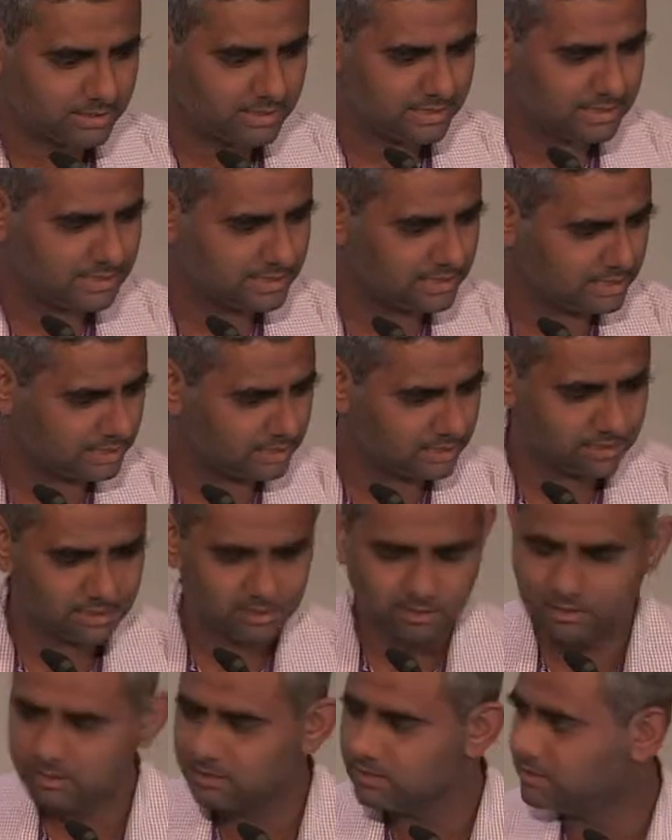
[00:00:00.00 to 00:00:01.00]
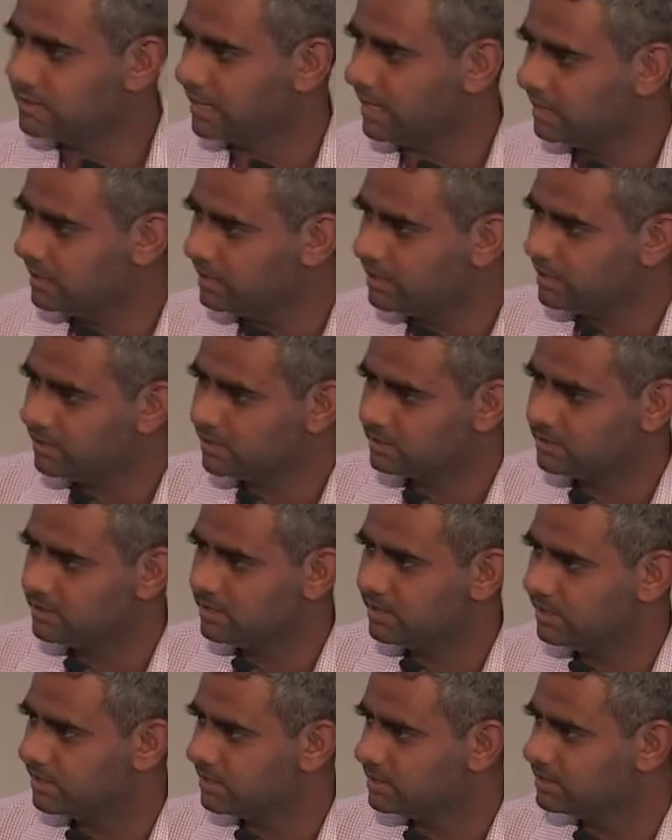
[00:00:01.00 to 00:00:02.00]
this is a standardized
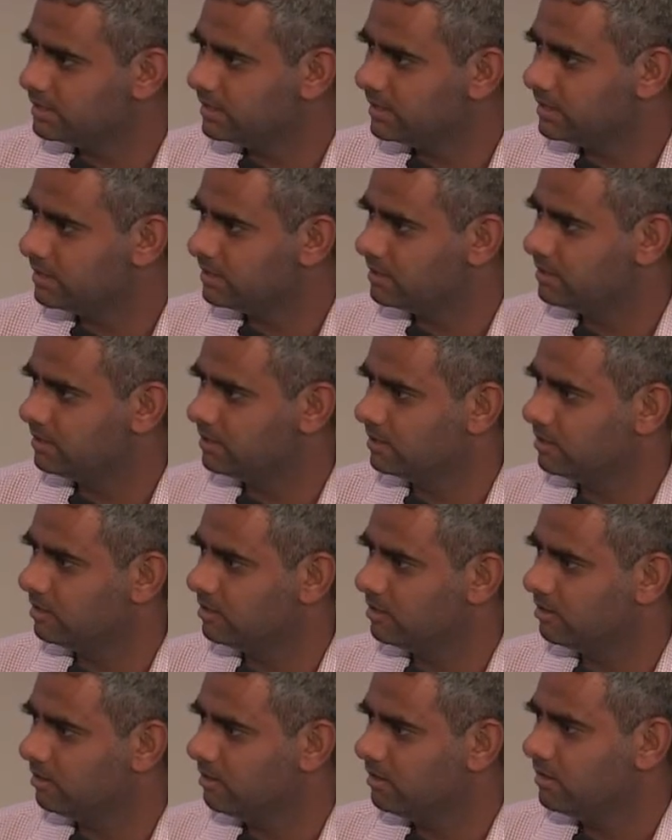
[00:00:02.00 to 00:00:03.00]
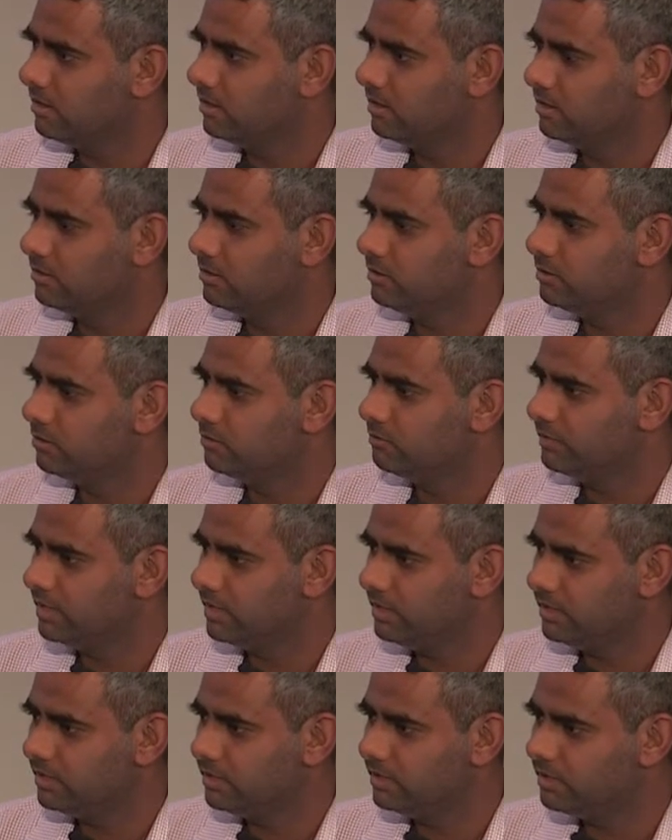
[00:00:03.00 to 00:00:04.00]
data set,
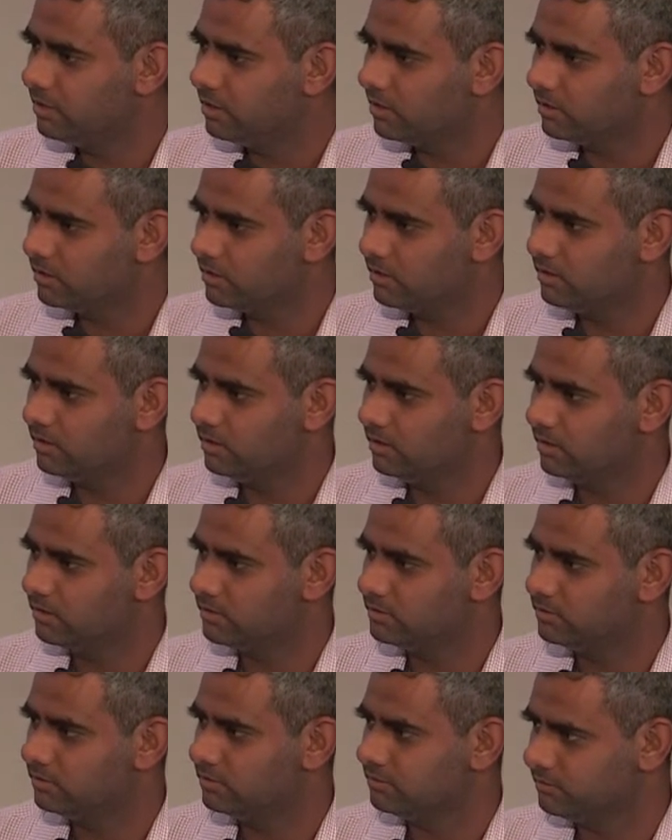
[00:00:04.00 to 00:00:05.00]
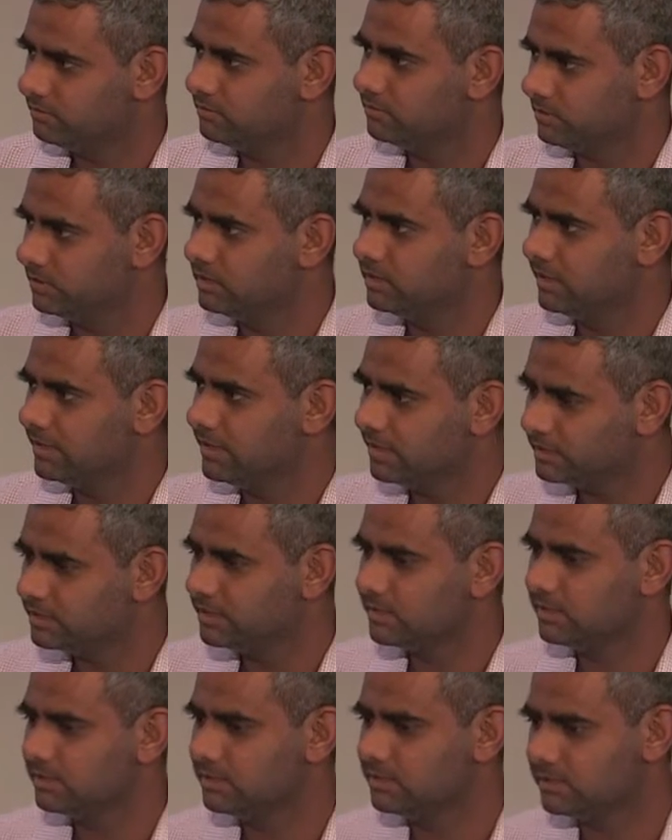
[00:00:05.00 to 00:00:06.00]
we did not the data
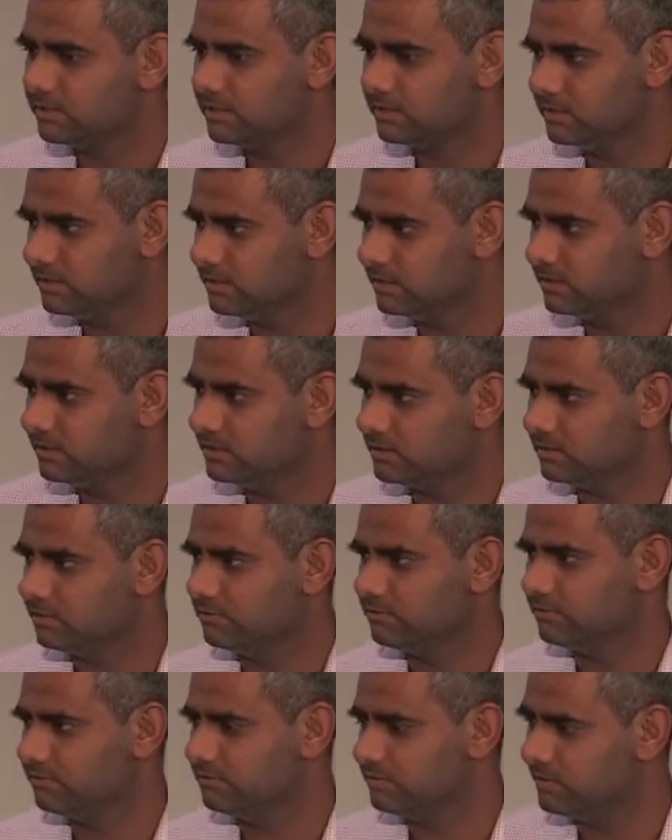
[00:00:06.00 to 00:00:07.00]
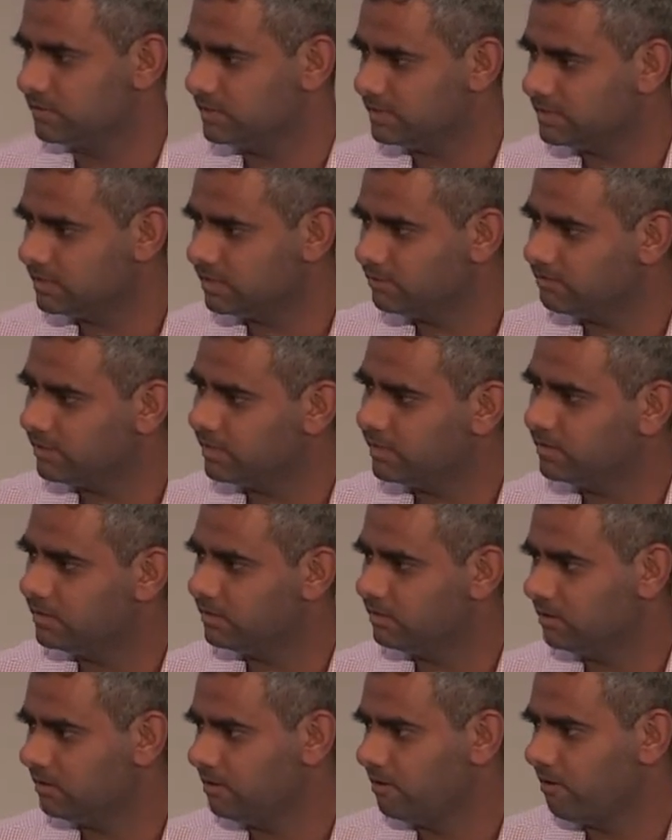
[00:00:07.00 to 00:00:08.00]
set is sort of
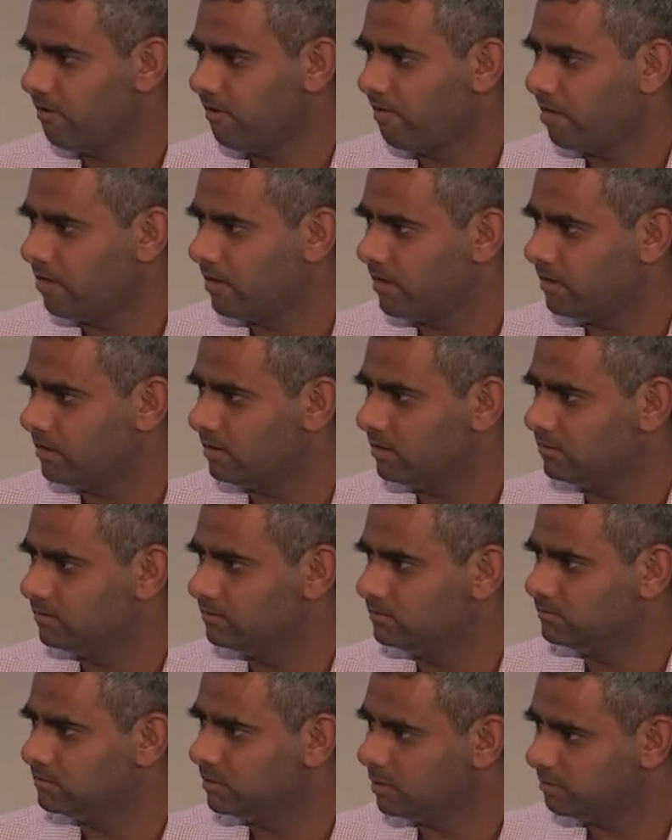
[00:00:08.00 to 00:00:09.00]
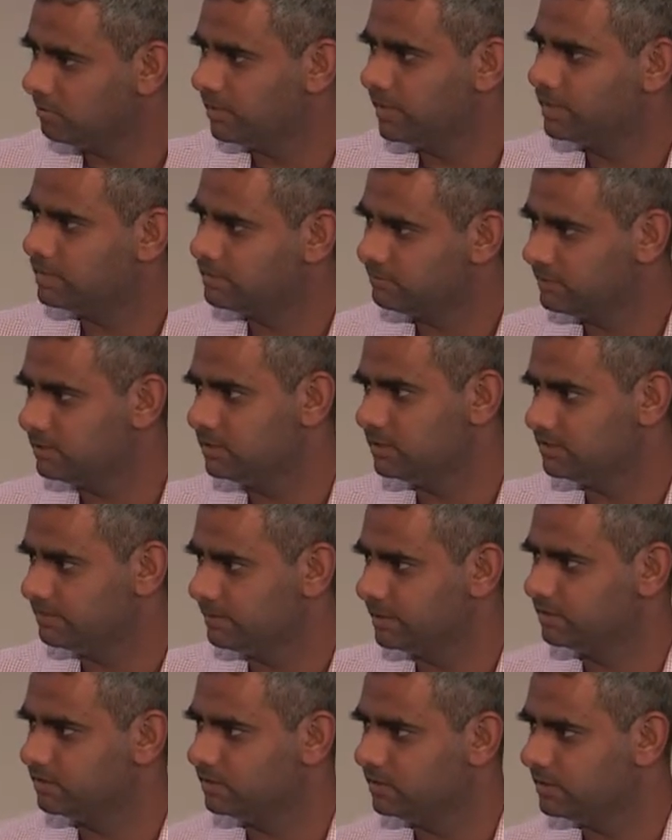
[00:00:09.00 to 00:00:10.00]
reasonably normalized with
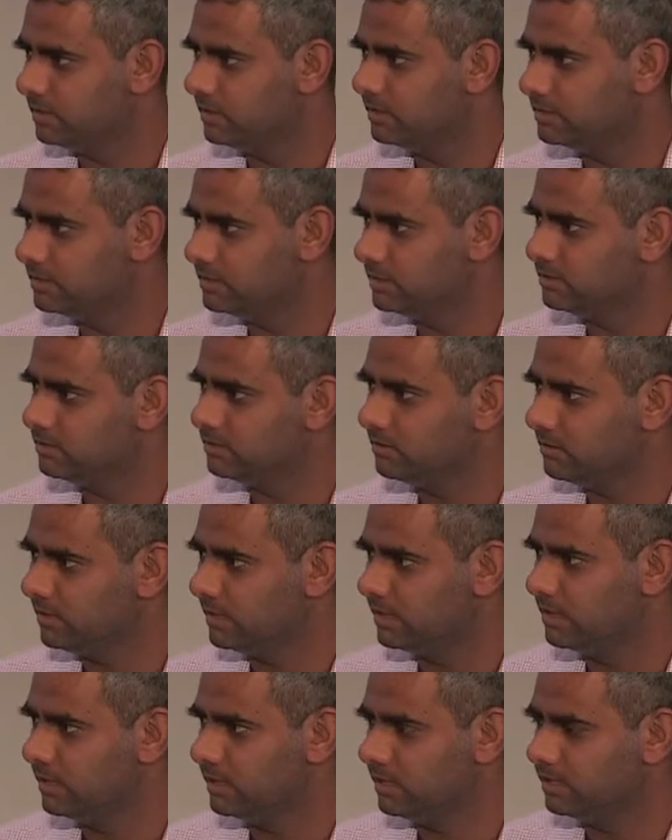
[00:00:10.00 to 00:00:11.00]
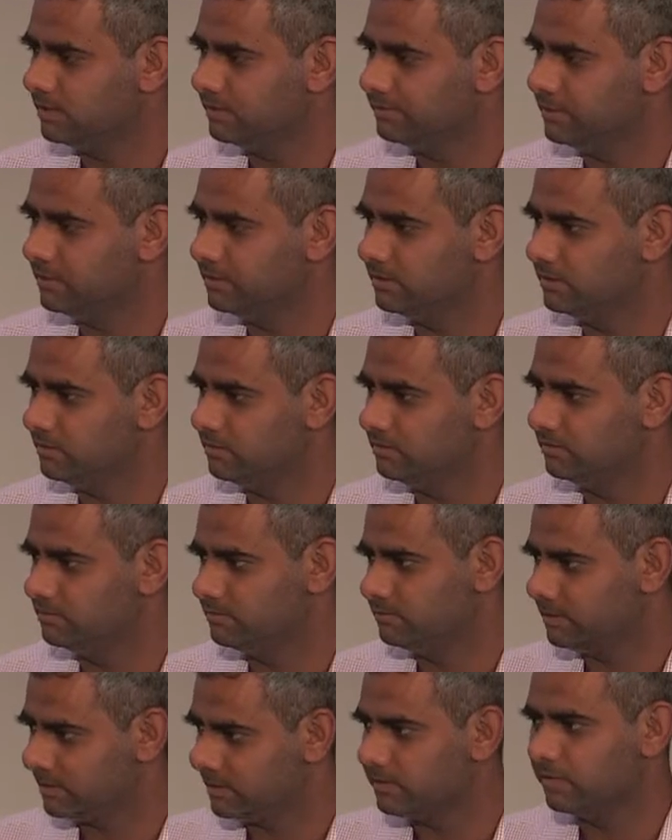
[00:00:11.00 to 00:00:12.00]
respect to the color scheme. So I
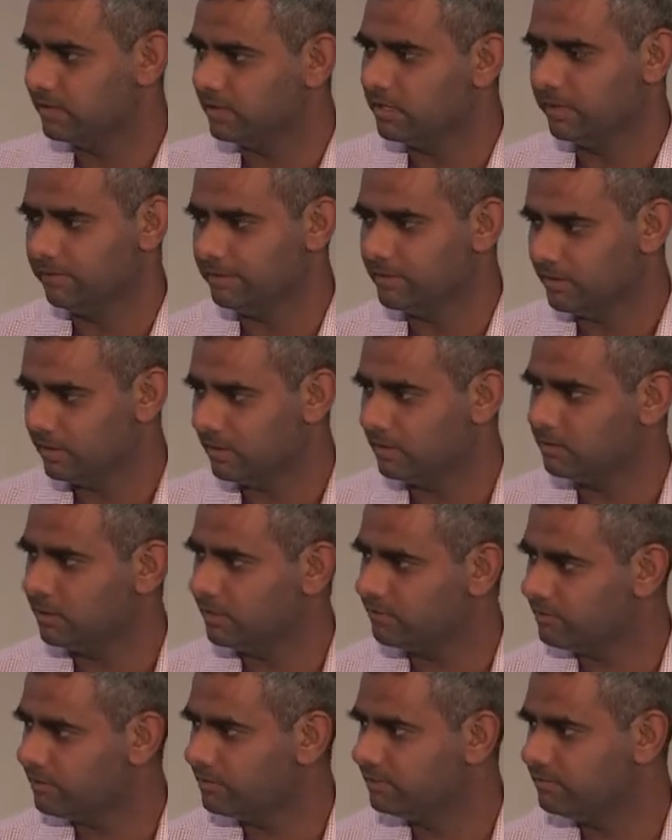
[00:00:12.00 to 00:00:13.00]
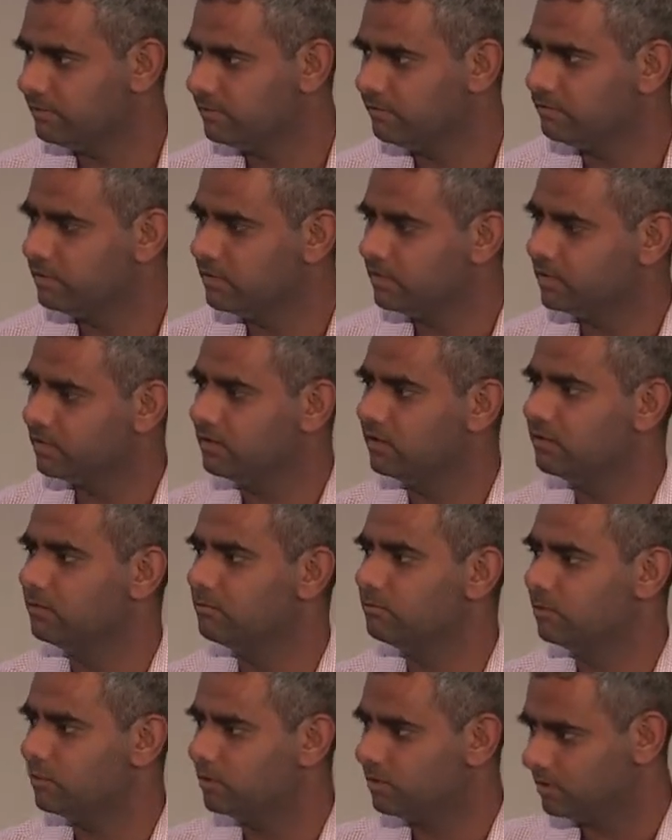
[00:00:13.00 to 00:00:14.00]
mean now that we will work
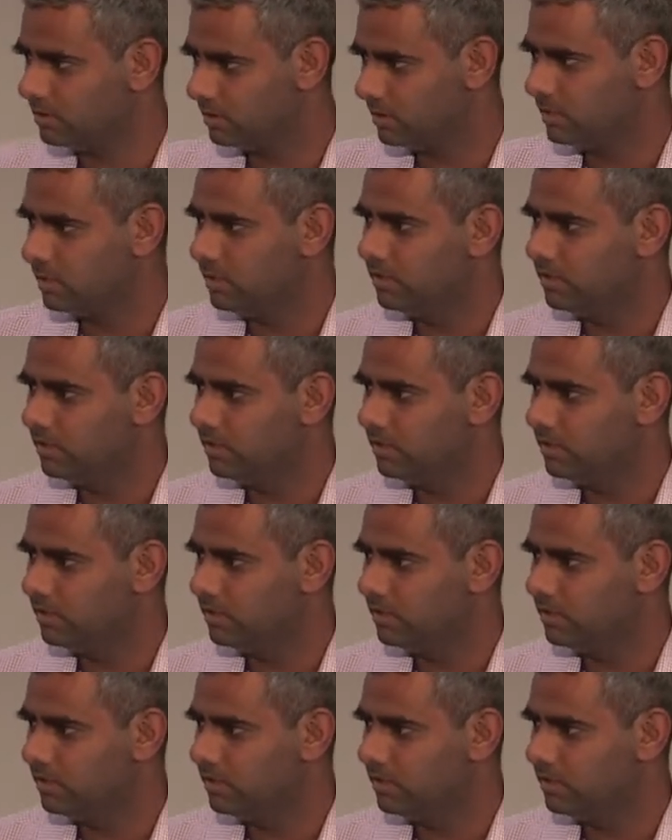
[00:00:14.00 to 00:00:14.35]
on more